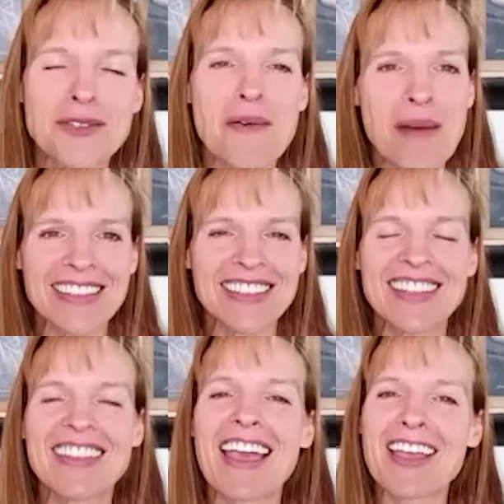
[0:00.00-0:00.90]

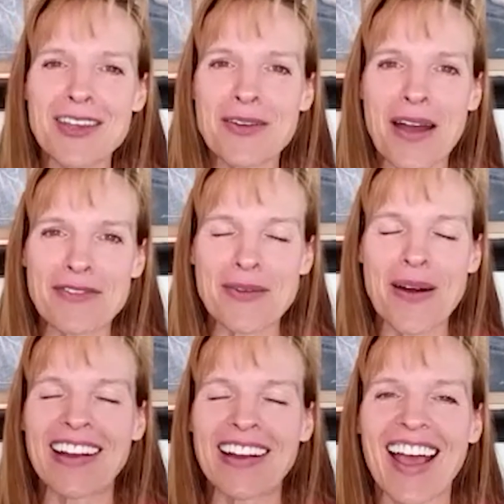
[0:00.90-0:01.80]
much. Thank you,
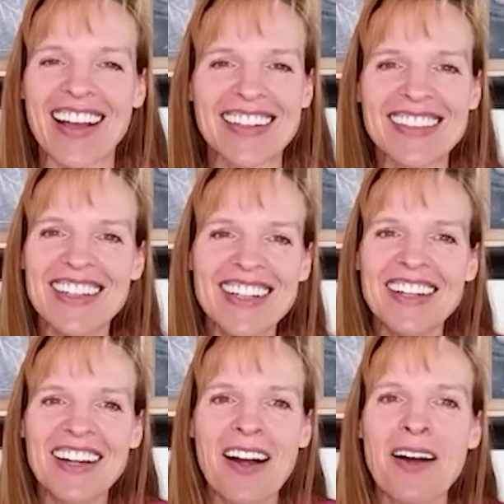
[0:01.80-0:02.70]
everyone. And
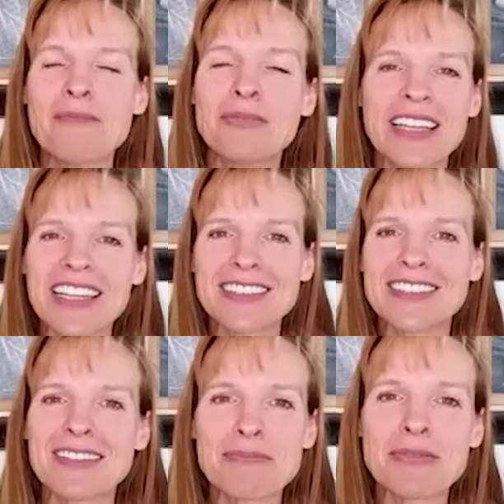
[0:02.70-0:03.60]
please